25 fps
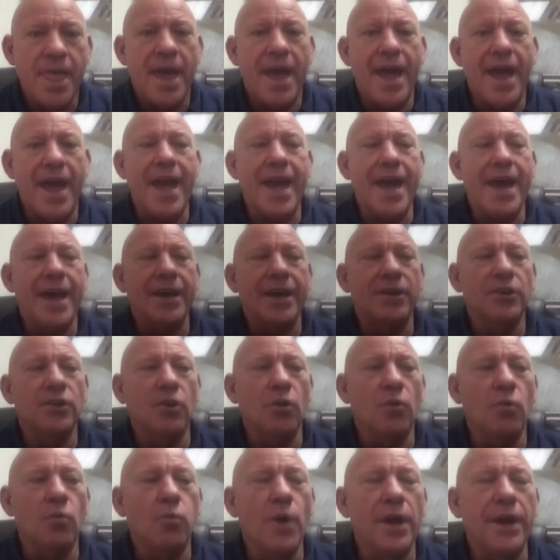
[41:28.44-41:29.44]
And
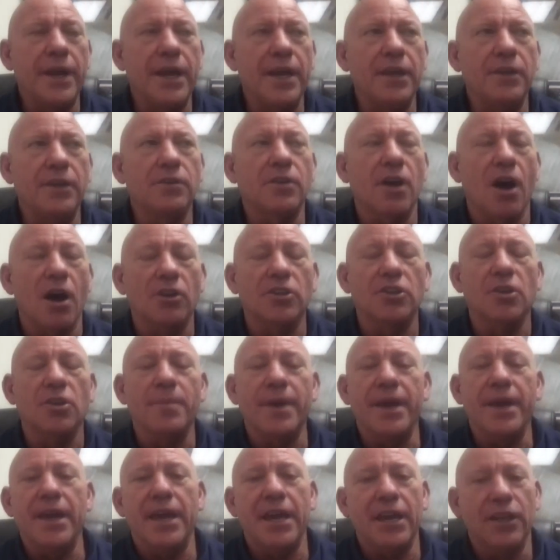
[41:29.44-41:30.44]
when he talked to
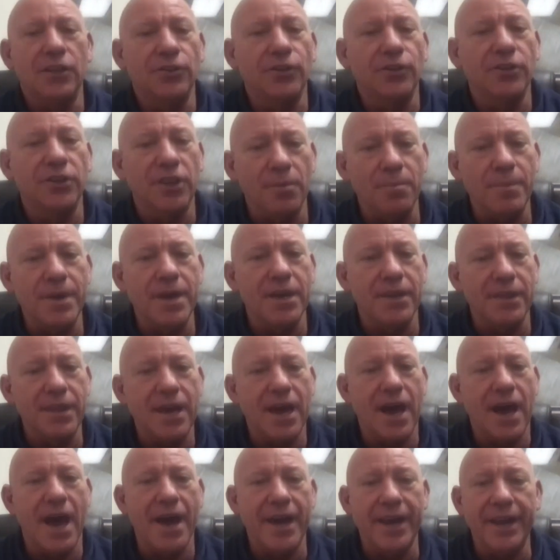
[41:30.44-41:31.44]
me, he looked at me in the
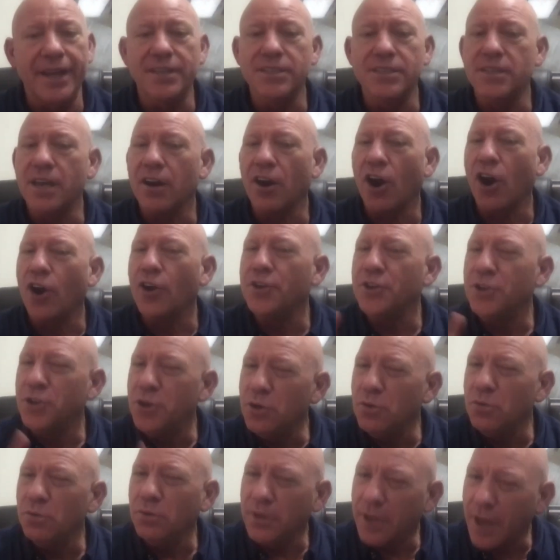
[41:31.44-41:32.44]
eye and he said, "Are
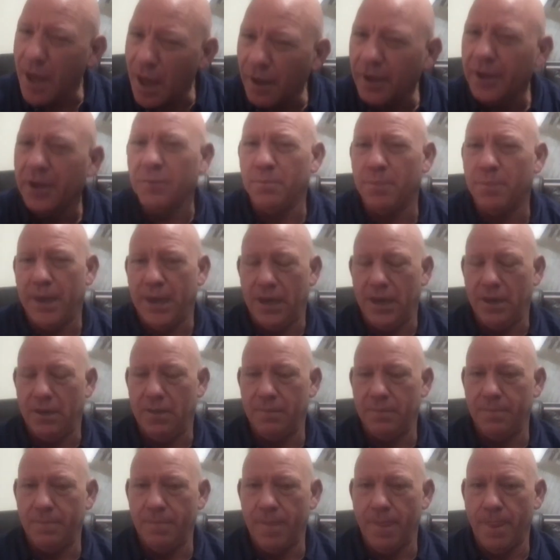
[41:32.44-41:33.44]
you telling me
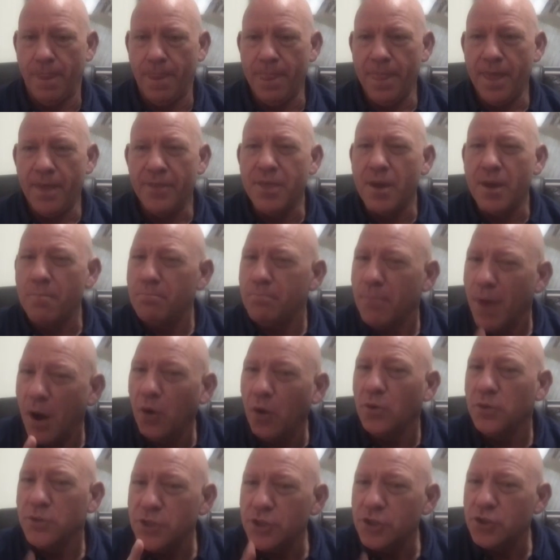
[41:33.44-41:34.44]
that
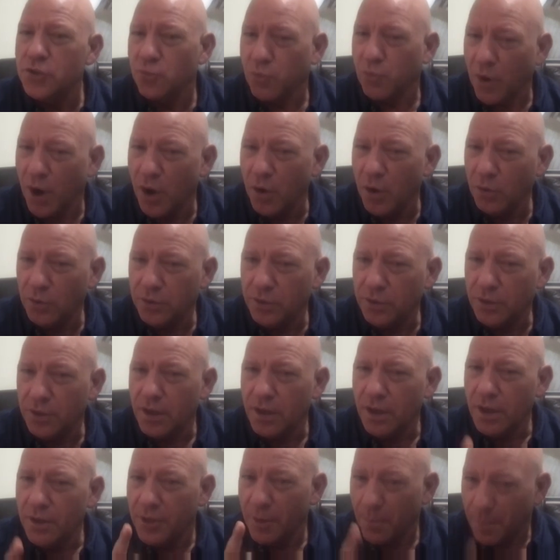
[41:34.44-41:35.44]
Moses wrote
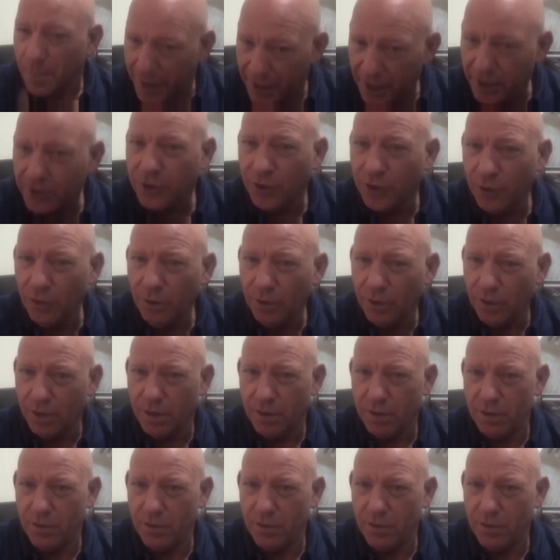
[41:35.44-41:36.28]
the Pentateuch?"